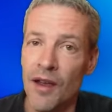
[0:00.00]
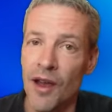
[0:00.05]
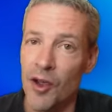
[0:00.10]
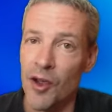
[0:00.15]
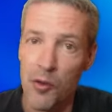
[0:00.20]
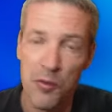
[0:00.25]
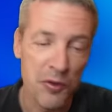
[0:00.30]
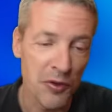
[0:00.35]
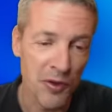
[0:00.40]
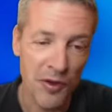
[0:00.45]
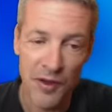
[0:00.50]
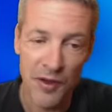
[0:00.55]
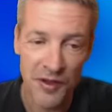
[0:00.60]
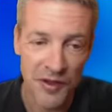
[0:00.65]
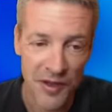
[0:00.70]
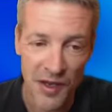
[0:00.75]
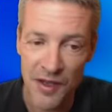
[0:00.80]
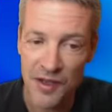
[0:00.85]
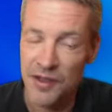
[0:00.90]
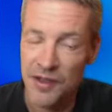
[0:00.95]
I hope you
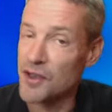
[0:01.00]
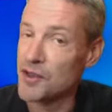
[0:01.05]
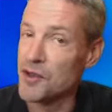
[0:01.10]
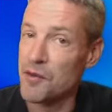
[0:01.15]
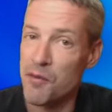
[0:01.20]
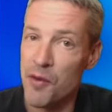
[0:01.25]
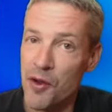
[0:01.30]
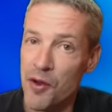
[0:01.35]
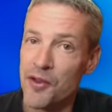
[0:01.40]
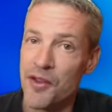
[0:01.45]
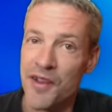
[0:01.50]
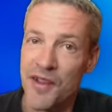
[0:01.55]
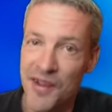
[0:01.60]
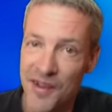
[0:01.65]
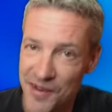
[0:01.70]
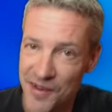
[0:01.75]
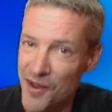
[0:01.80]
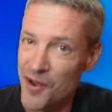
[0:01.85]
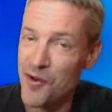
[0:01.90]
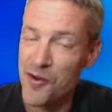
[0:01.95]
didn't say take the pawn.
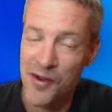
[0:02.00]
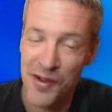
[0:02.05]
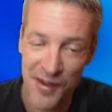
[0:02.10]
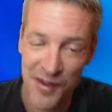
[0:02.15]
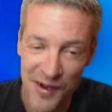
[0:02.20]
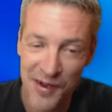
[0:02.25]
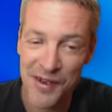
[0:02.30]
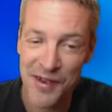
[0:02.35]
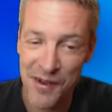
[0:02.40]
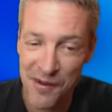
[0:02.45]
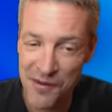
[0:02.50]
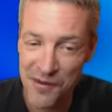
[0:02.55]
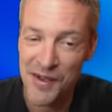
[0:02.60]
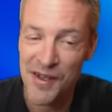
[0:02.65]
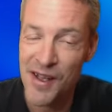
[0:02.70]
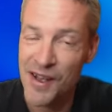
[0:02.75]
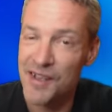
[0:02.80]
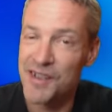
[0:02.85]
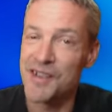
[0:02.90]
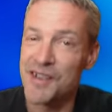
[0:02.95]
No, there is
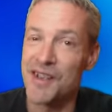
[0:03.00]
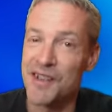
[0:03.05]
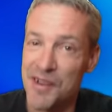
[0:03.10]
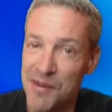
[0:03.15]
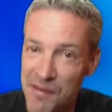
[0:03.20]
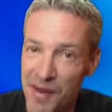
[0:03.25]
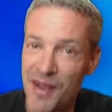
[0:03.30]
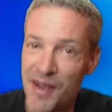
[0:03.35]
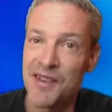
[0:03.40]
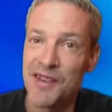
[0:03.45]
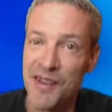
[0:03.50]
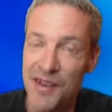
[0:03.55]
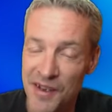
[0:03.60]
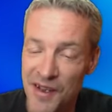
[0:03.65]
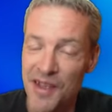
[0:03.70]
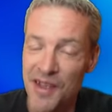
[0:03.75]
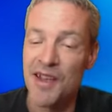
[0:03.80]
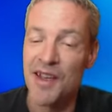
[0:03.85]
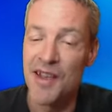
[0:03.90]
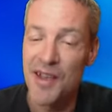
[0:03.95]
something else he has in mind
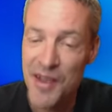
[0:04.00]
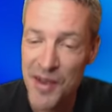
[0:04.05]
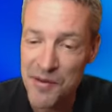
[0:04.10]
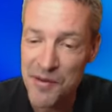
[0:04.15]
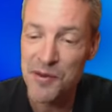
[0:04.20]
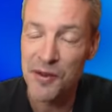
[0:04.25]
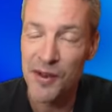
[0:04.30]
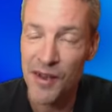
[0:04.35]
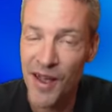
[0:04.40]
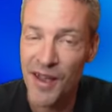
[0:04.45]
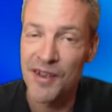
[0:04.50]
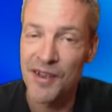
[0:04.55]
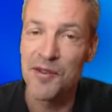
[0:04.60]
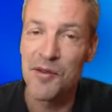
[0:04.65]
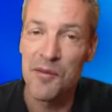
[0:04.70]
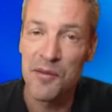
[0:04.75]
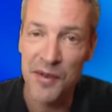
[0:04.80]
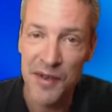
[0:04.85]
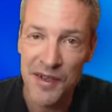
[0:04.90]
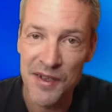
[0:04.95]
here. He would like
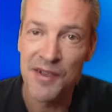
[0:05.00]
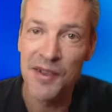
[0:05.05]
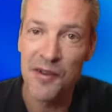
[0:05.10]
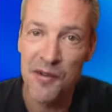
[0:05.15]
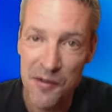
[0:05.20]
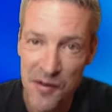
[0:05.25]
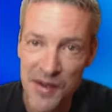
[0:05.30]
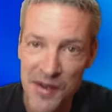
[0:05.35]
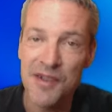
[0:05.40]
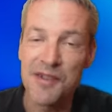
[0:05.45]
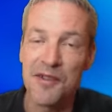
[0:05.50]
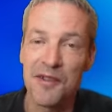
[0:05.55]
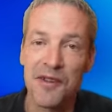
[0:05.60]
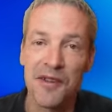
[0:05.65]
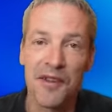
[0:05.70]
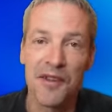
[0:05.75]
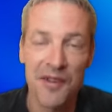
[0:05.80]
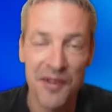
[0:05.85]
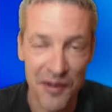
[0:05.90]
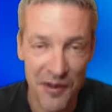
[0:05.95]
to bring the queen to
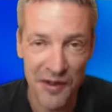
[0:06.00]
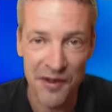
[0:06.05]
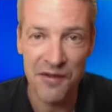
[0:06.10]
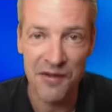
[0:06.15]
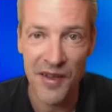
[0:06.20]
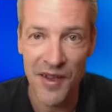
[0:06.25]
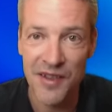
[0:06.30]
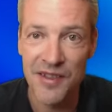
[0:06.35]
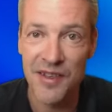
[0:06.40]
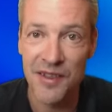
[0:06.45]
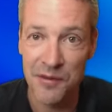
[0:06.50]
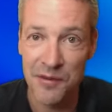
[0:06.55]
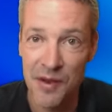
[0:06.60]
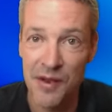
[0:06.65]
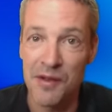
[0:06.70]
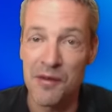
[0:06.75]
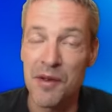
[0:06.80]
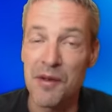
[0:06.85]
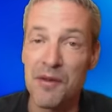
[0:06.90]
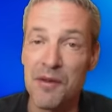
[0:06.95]
the defense as
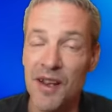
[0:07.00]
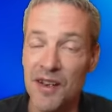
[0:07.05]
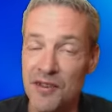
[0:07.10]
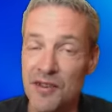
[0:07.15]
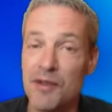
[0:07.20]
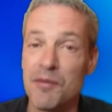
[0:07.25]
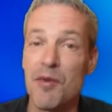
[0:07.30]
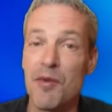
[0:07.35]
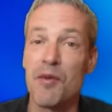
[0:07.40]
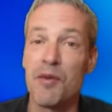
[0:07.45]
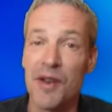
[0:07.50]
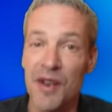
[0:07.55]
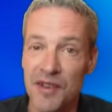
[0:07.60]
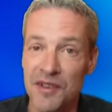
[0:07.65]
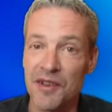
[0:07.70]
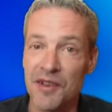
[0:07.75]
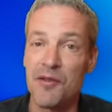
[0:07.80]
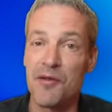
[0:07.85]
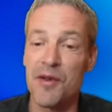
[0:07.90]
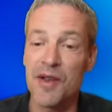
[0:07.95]
well. We will actually
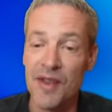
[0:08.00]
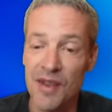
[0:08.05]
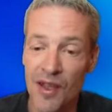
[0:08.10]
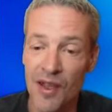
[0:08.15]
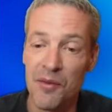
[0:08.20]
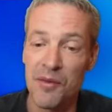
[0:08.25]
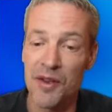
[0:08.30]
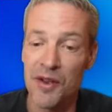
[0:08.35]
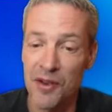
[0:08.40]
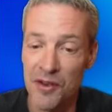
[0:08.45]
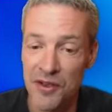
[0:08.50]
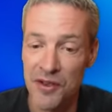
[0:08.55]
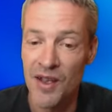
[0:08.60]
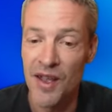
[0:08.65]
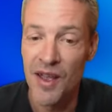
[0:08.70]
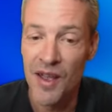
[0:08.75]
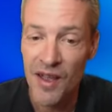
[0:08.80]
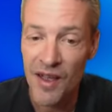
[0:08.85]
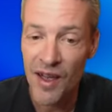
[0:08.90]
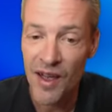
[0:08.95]
mobilize the queen now, because
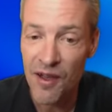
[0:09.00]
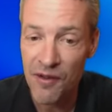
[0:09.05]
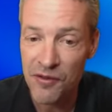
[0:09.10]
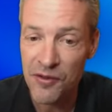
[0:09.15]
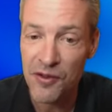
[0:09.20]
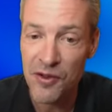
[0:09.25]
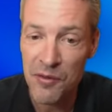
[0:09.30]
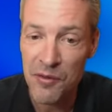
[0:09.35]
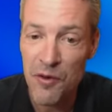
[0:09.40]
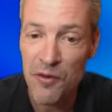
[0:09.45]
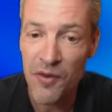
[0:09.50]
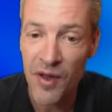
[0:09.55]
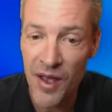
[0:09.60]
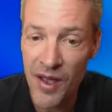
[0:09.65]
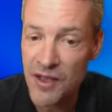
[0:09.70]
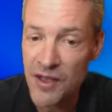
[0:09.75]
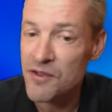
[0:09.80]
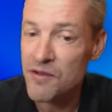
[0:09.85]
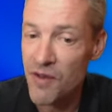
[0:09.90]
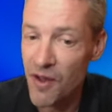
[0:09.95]
after the move
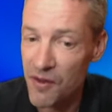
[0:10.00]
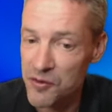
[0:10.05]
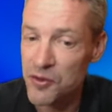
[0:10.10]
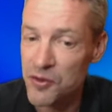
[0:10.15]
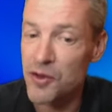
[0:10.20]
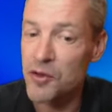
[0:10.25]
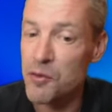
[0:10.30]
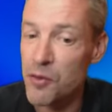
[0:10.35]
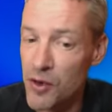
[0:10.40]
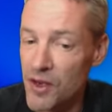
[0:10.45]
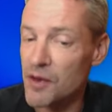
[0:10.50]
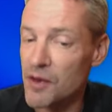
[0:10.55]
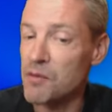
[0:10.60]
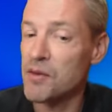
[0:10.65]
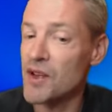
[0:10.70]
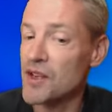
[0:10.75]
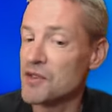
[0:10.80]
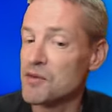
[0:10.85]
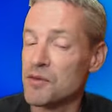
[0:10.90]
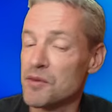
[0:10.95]
h5, you did Portugal
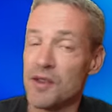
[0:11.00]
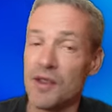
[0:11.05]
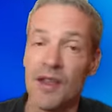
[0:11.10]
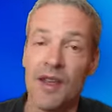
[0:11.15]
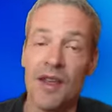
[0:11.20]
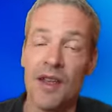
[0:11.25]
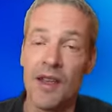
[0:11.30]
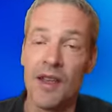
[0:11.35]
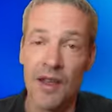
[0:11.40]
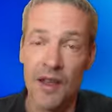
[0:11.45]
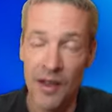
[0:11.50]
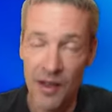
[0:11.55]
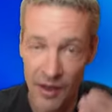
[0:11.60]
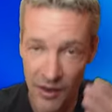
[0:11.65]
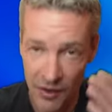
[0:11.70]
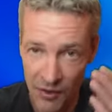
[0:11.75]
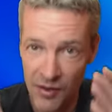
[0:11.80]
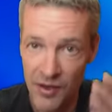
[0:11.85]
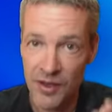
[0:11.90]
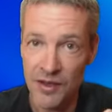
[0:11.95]
plays with
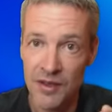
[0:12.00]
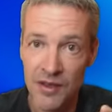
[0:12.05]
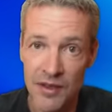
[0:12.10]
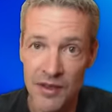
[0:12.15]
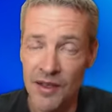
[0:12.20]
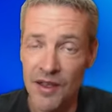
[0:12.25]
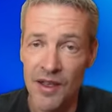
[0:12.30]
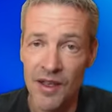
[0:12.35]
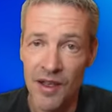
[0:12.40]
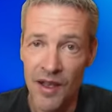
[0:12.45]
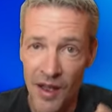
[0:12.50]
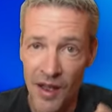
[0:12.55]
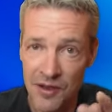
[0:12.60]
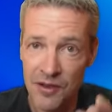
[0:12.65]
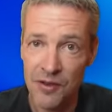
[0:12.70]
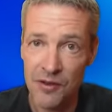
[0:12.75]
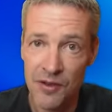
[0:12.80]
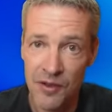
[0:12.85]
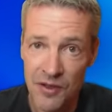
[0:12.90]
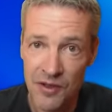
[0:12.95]
great
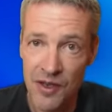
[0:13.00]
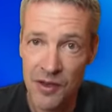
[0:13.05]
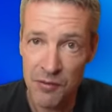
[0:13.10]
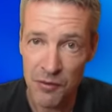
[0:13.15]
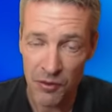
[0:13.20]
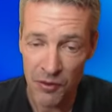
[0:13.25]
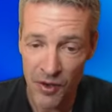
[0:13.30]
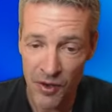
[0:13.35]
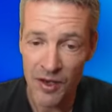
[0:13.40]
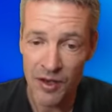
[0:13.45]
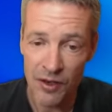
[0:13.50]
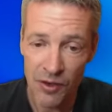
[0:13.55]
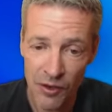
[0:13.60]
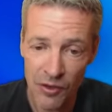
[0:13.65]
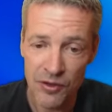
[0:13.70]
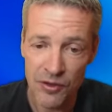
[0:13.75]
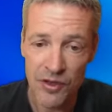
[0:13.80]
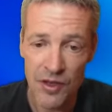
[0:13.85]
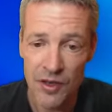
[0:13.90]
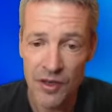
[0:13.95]
accuracy, with great
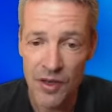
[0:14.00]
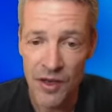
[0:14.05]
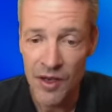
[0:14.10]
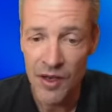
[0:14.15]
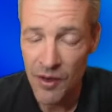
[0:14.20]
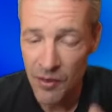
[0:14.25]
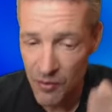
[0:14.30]
logic.